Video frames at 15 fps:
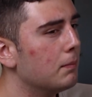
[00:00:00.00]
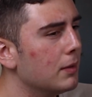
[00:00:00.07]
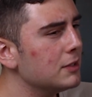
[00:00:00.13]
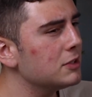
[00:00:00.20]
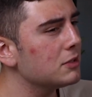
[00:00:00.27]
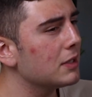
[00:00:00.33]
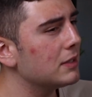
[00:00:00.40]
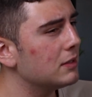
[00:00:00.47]

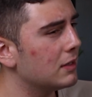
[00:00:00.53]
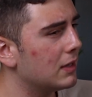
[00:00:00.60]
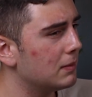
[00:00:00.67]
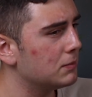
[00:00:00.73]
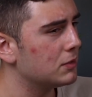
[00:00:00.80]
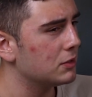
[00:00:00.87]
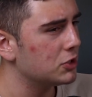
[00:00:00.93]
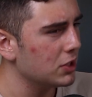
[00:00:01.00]
Much like the
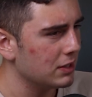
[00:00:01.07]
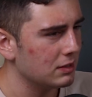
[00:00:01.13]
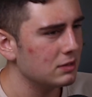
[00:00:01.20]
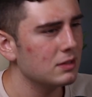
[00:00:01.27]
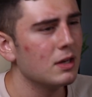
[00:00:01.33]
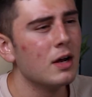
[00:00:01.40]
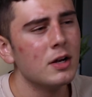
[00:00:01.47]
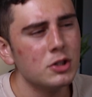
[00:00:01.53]
name
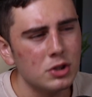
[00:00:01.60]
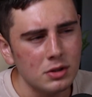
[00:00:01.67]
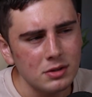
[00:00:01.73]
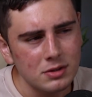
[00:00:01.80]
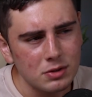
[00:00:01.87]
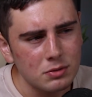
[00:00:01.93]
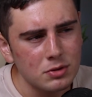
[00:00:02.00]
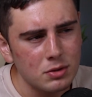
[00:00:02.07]
suggests,
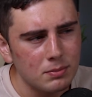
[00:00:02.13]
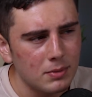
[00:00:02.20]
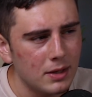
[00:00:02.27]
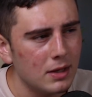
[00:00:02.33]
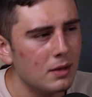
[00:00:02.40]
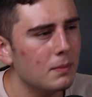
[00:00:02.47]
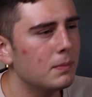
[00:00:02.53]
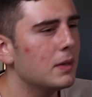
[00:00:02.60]
shouldn't social
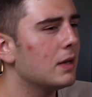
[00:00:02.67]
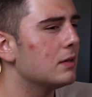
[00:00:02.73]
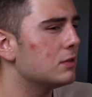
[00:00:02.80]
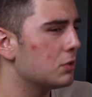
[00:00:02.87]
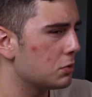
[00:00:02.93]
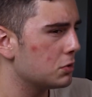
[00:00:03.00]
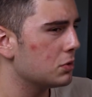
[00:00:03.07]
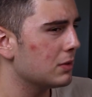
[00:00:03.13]
media be a
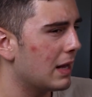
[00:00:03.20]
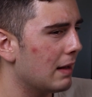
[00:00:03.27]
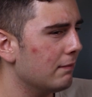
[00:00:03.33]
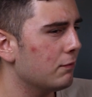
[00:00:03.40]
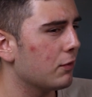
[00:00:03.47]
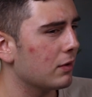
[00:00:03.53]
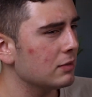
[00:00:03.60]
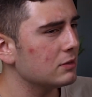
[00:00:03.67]
social
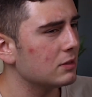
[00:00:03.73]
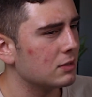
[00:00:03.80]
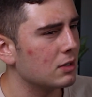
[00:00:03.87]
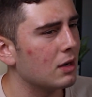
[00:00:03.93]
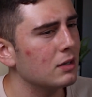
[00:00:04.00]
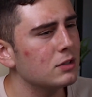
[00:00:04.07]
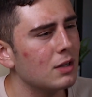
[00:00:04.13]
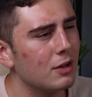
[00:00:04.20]
app for us to
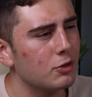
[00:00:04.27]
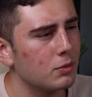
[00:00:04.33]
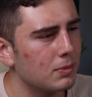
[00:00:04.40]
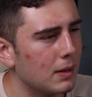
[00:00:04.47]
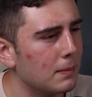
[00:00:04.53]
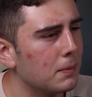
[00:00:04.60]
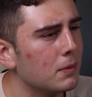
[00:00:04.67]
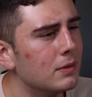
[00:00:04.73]
talk to other
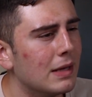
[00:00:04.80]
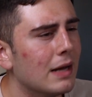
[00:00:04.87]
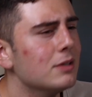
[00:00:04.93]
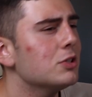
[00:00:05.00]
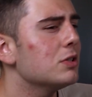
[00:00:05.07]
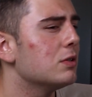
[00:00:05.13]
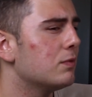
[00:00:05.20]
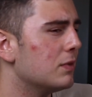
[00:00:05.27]
people,
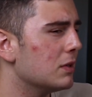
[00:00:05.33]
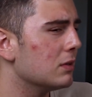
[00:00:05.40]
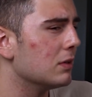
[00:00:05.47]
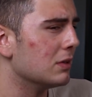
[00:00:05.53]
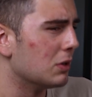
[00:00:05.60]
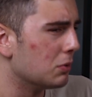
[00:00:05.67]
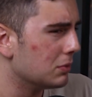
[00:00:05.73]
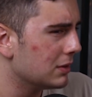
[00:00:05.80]
not just
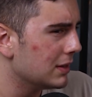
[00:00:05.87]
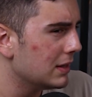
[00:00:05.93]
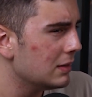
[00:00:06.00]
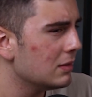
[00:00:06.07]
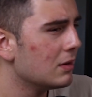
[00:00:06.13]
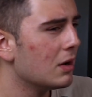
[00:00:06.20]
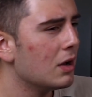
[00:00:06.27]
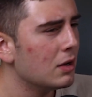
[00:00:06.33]
feel
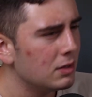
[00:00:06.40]
lonely?